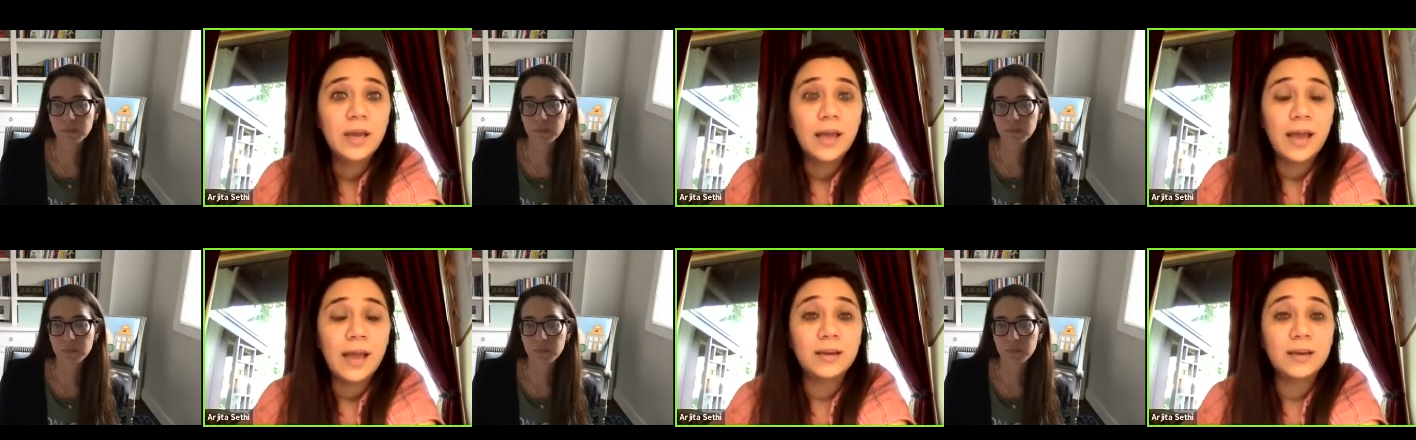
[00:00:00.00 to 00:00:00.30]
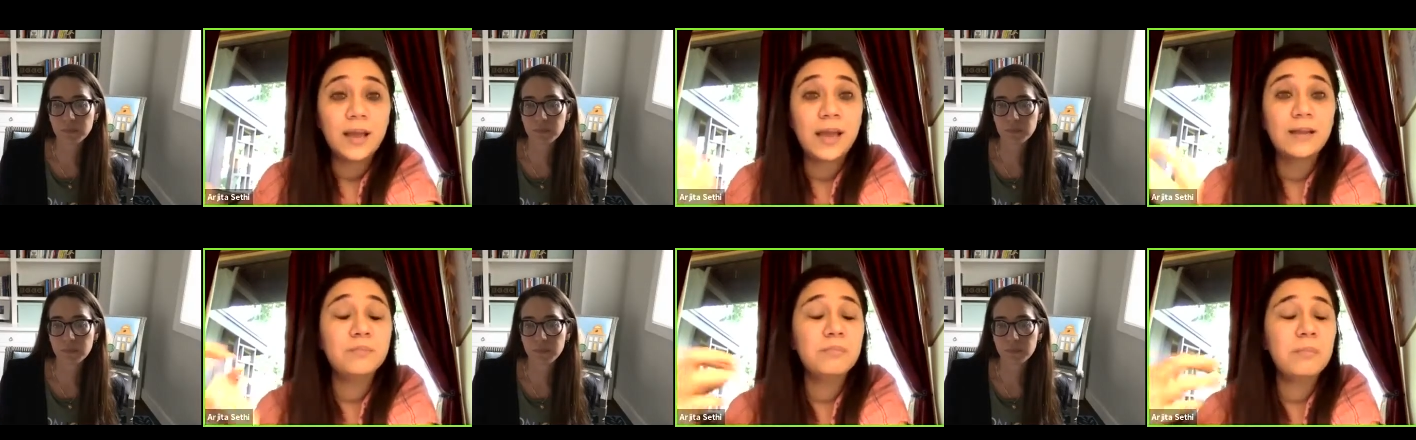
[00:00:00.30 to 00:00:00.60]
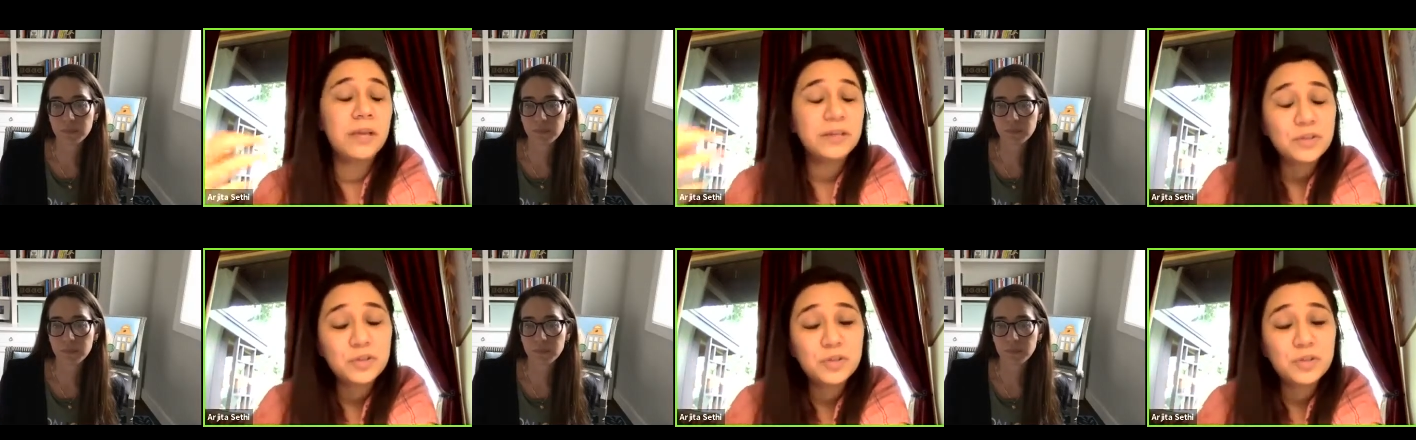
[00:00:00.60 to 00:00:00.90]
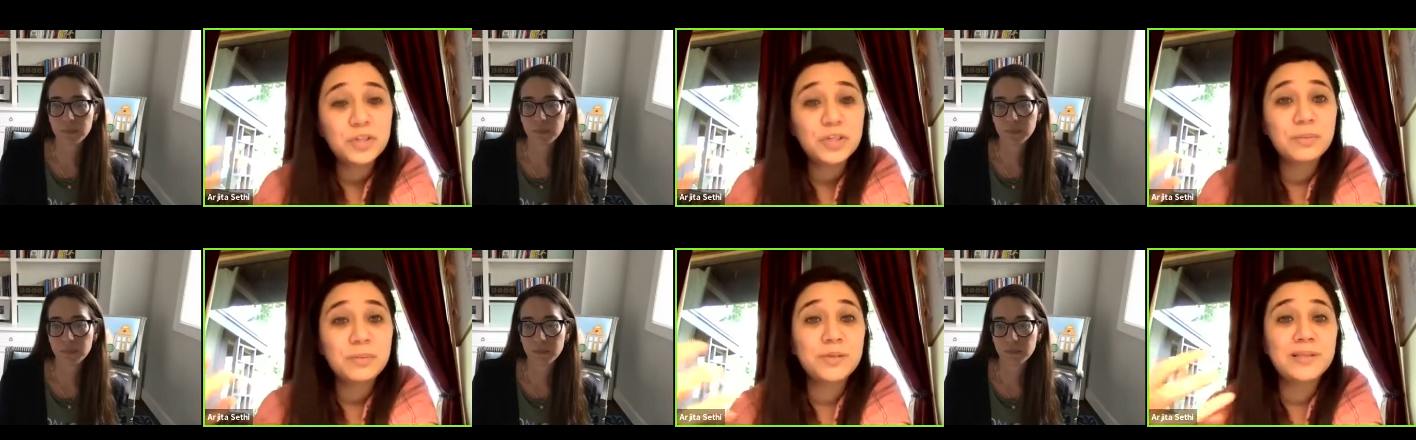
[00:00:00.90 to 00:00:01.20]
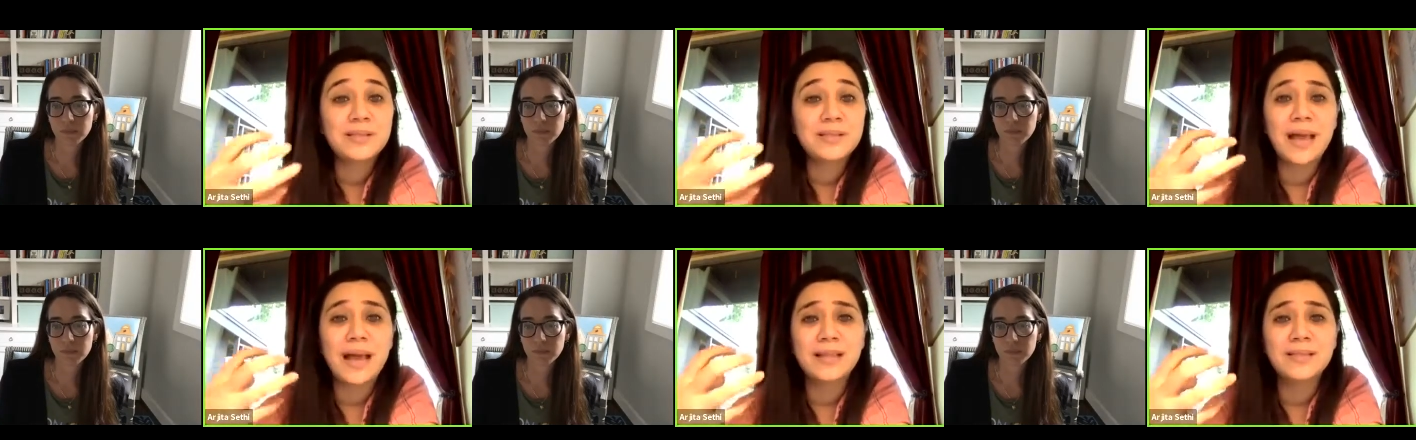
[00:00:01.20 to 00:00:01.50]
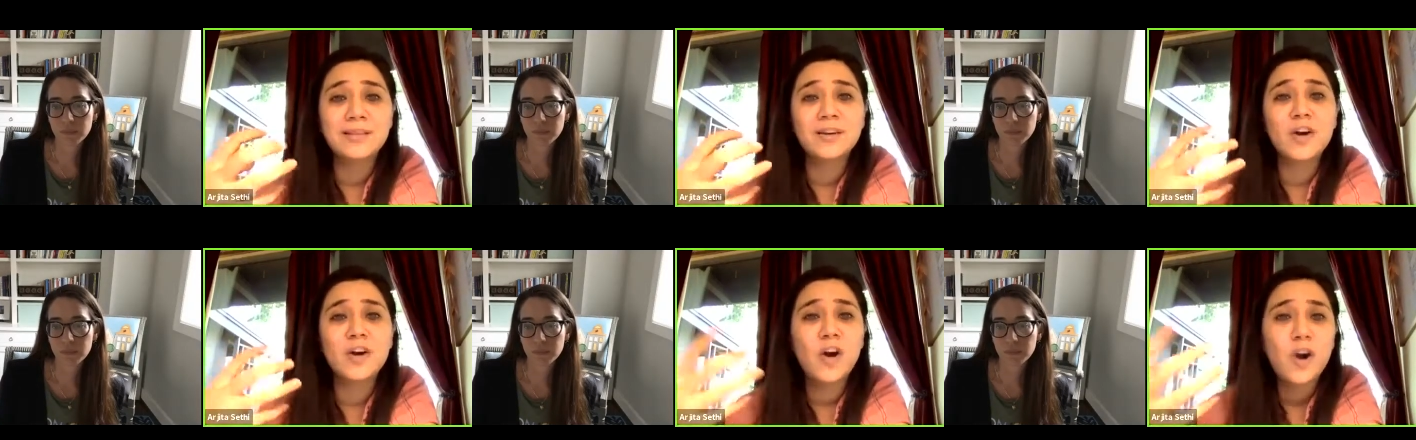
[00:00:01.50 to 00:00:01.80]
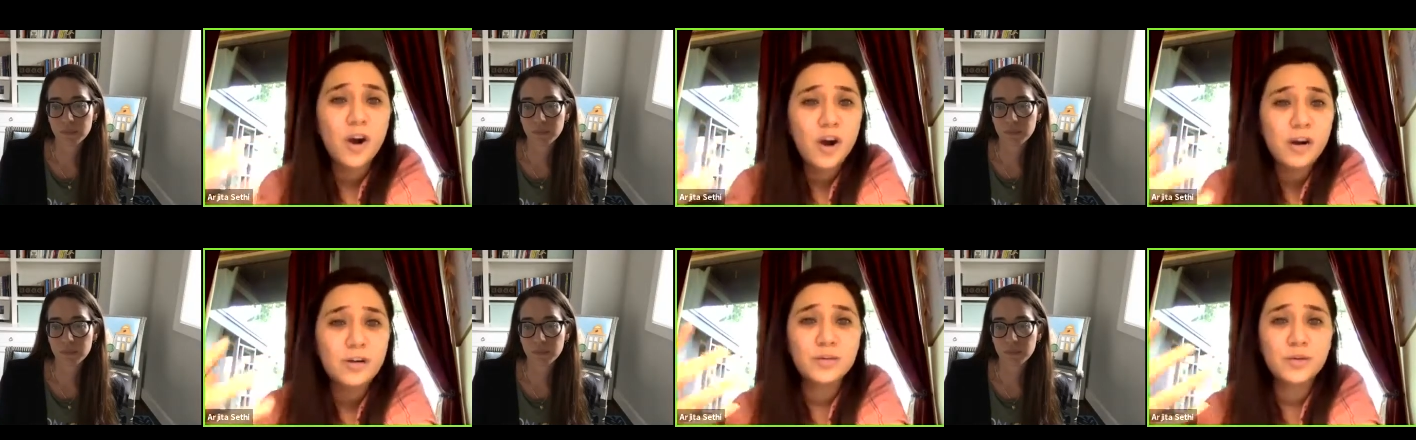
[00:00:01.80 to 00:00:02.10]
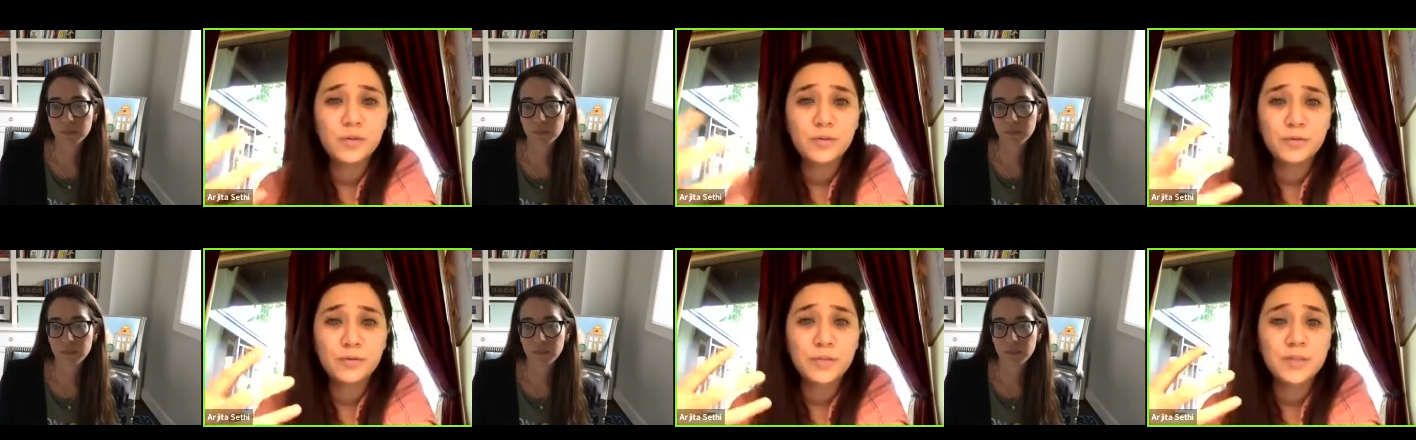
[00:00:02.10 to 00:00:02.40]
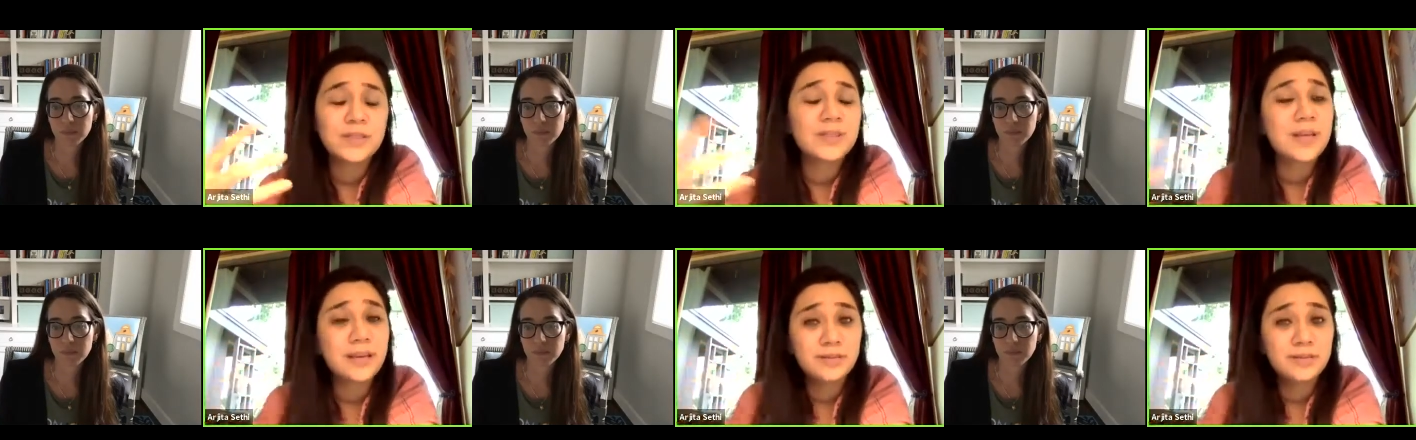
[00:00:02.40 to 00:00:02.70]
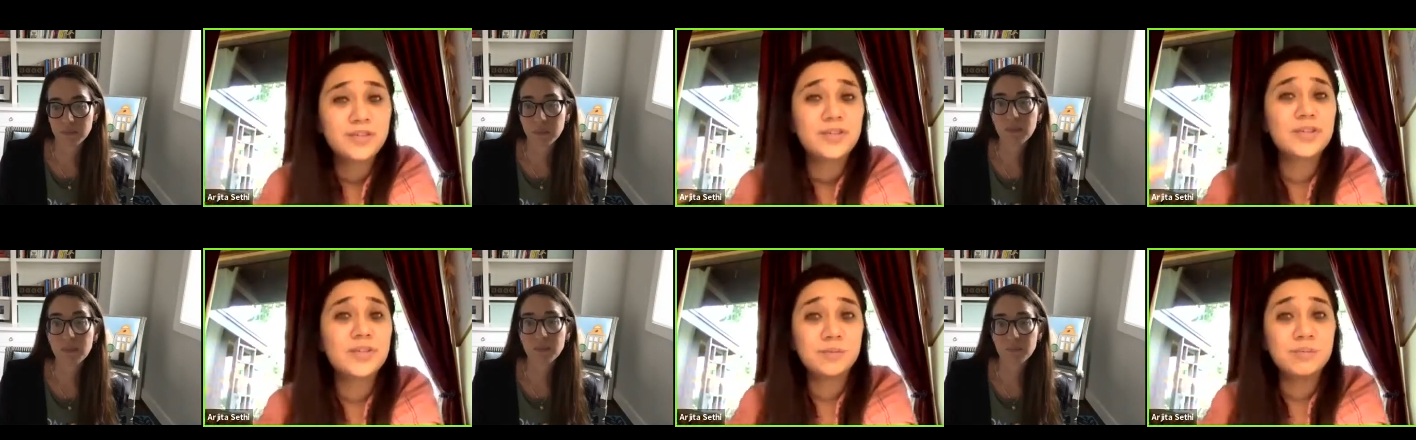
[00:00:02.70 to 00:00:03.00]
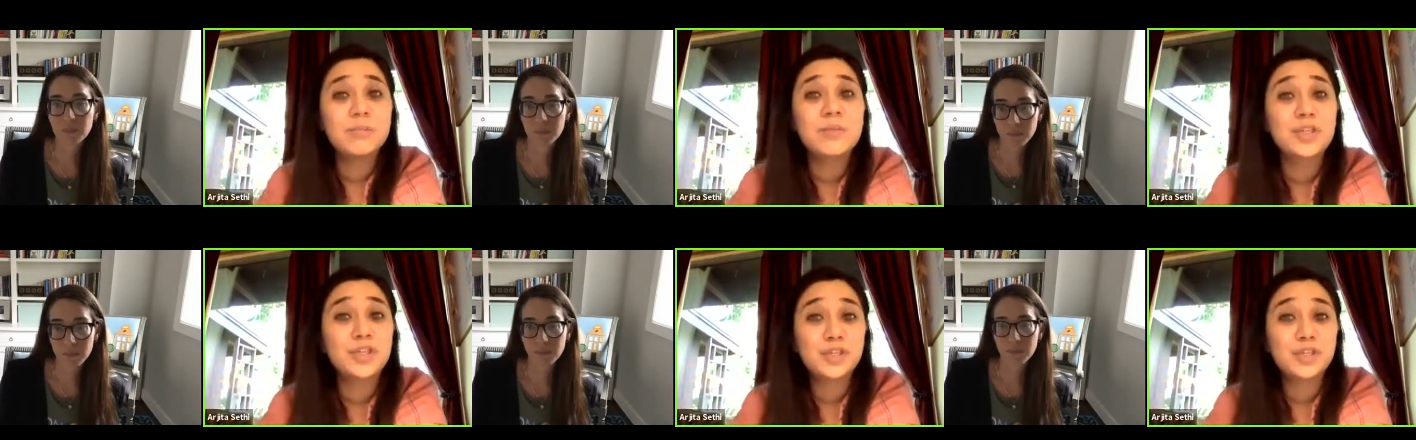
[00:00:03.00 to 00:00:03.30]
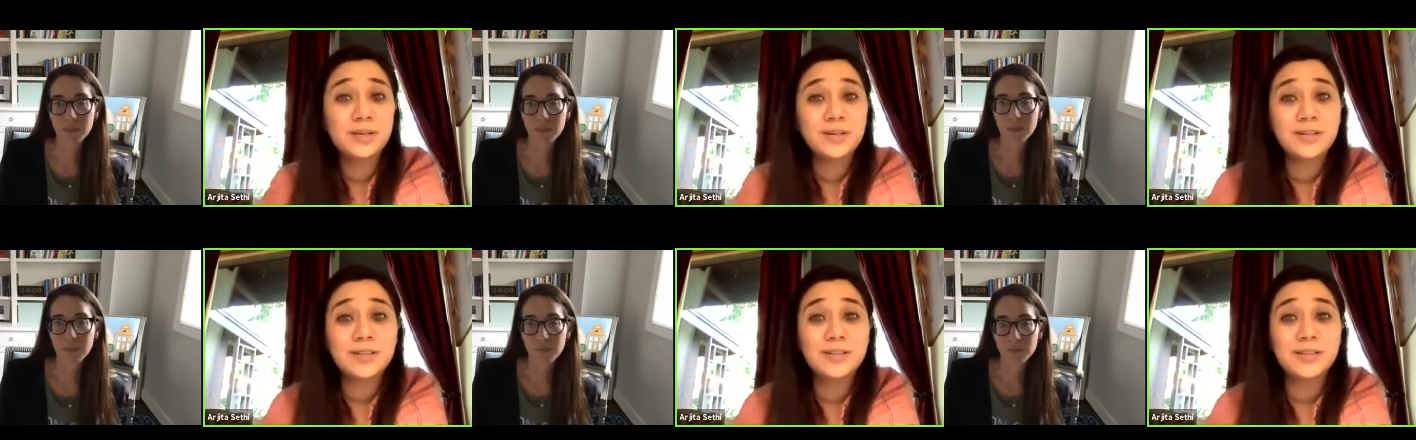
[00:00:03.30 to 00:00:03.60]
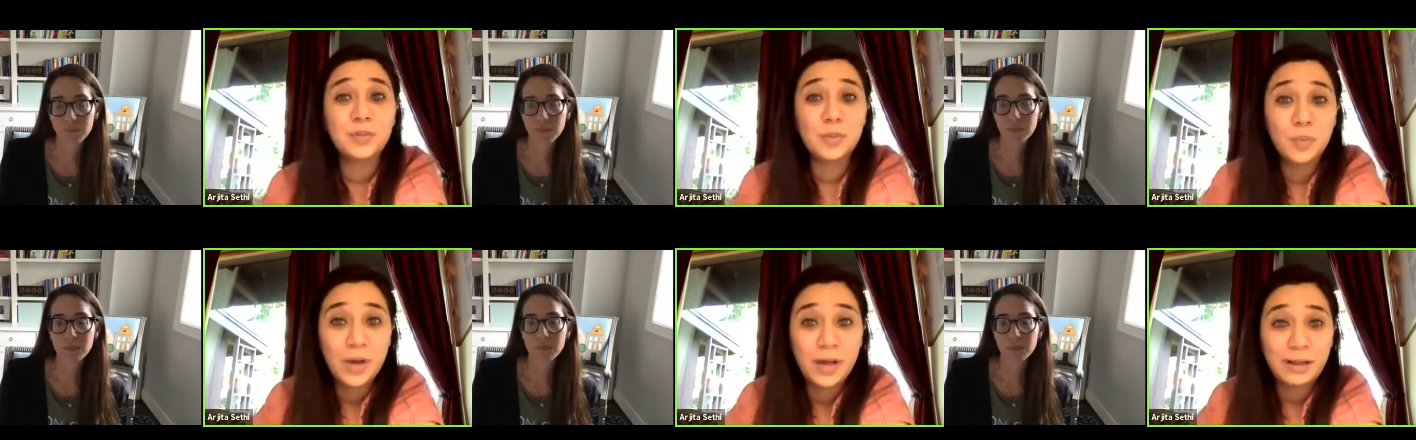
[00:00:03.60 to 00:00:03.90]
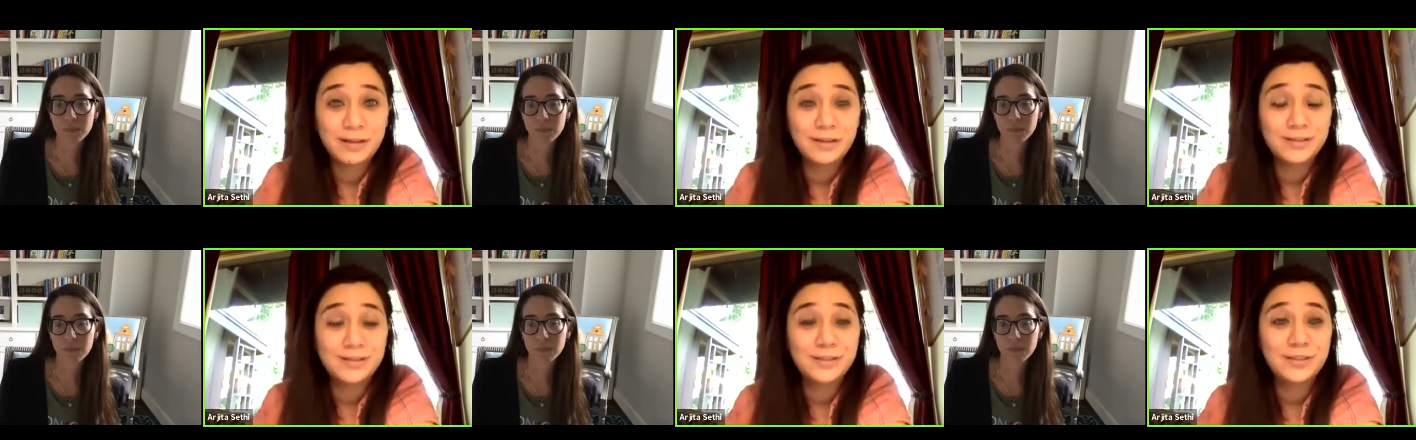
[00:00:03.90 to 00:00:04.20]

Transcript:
Speaker 1: And, and mentorship is at the heart of the center's mission as well.